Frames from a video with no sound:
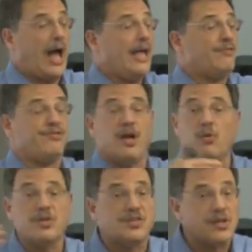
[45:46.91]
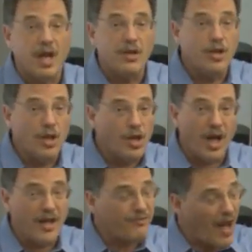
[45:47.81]
If there was,
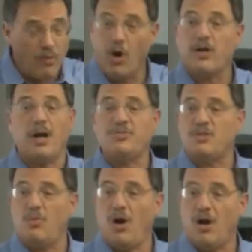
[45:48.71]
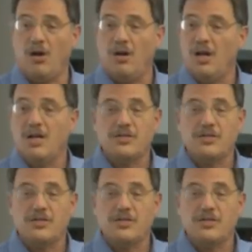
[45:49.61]
if I woke up tomorrow,